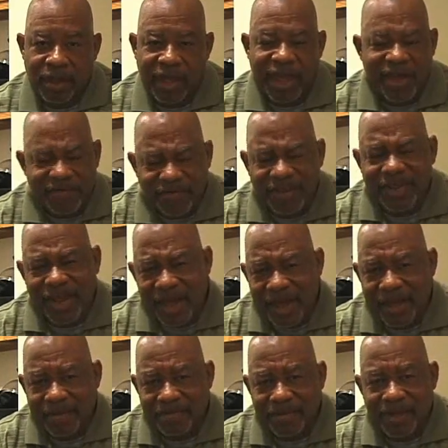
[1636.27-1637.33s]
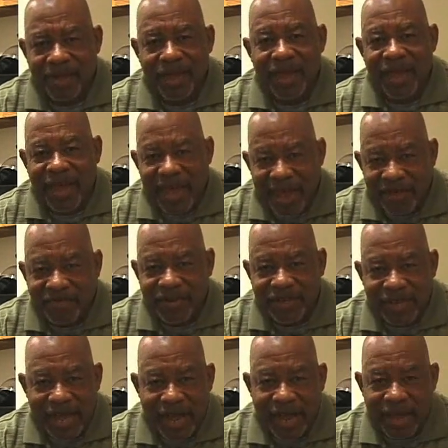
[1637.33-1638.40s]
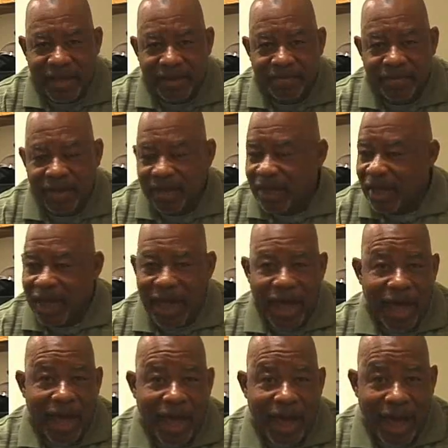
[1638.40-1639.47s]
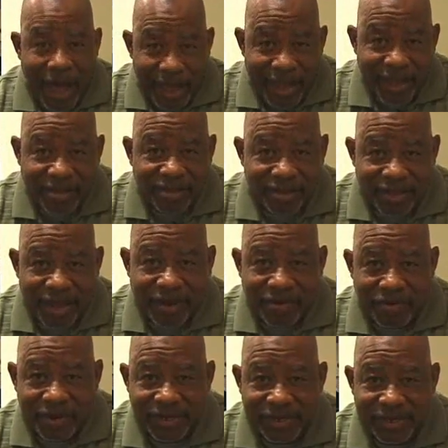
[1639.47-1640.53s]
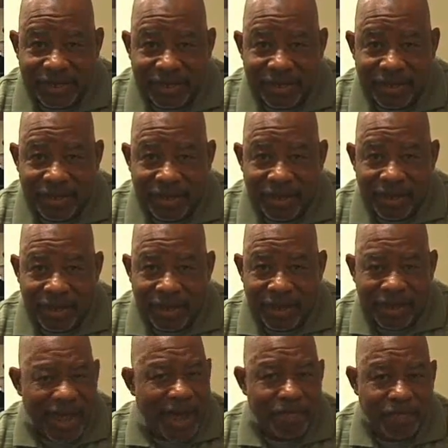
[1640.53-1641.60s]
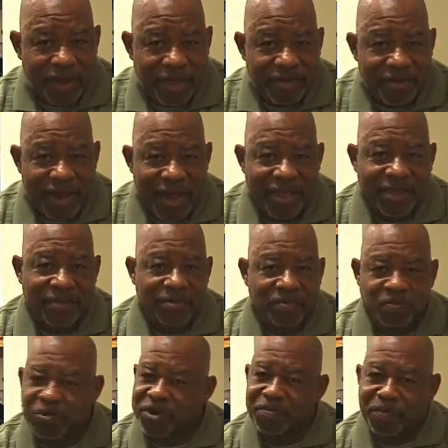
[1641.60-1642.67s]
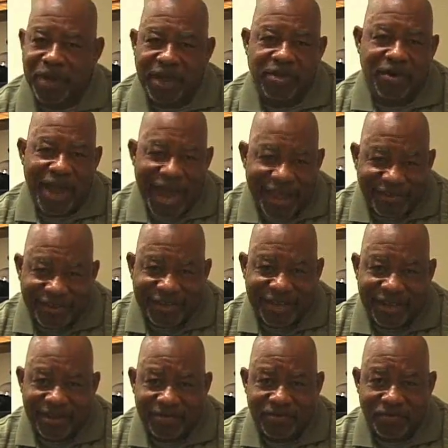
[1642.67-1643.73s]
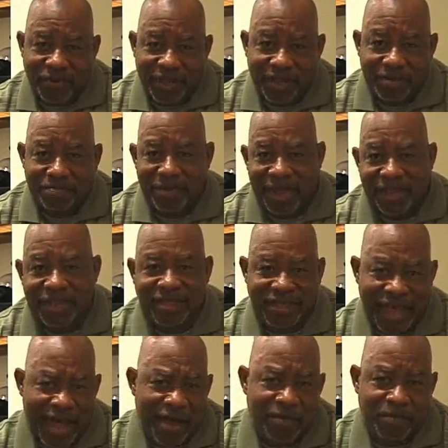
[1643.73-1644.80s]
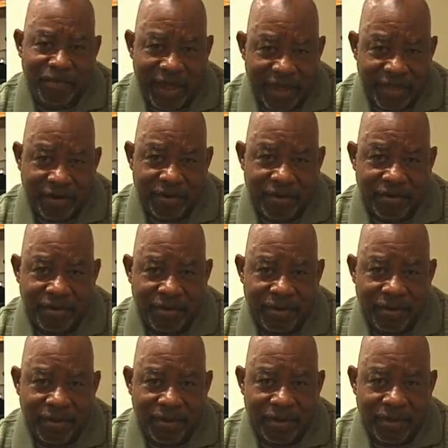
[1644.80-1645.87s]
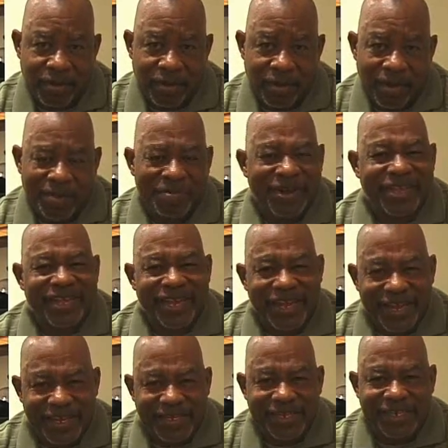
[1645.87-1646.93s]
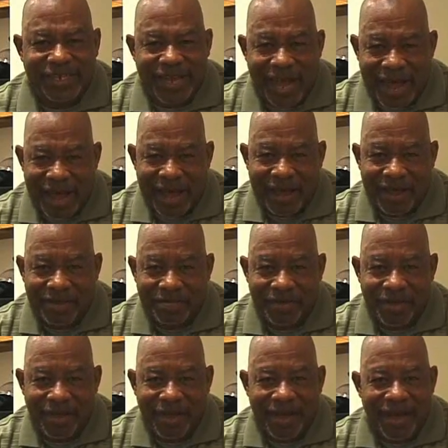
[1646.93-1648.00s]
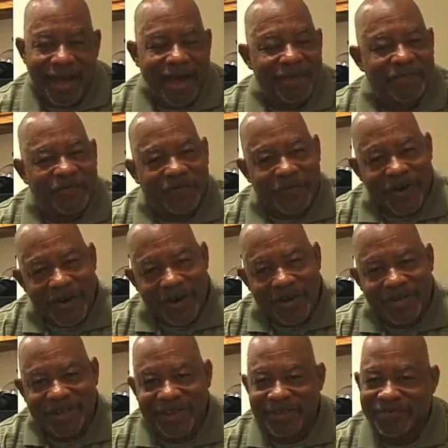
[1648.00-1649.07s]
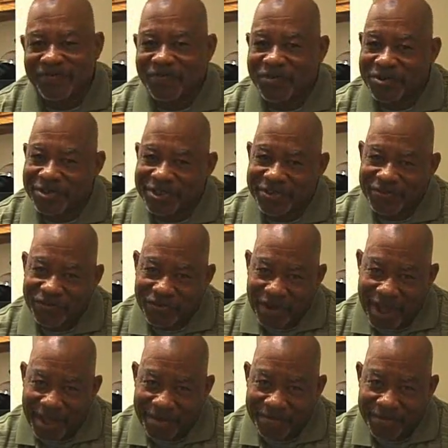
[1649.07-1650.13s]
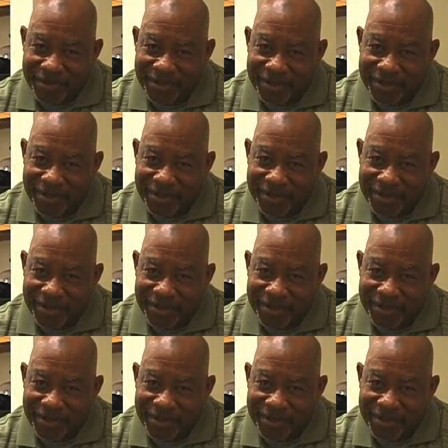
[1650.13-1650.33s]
Every time I answered that question. Got better at it, put better adjectives with it, made it sound better, but each time I'm falling for the trap.